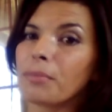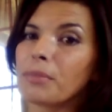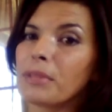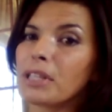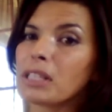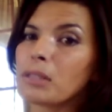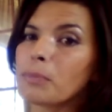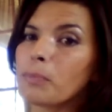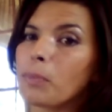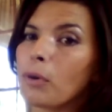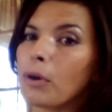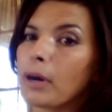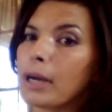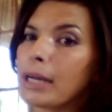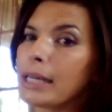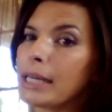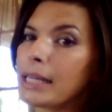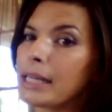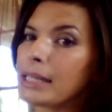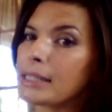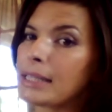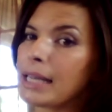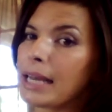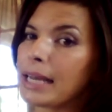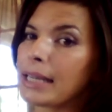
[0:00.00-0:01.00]
this point
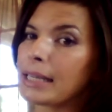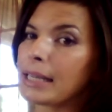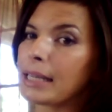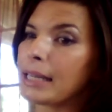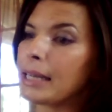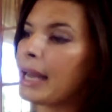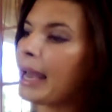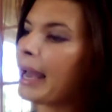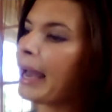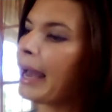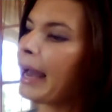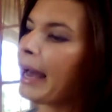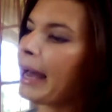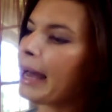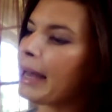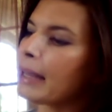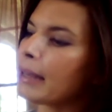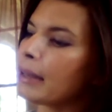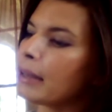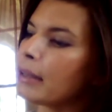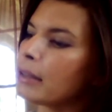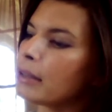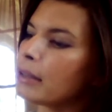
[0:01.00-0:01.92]
is I can add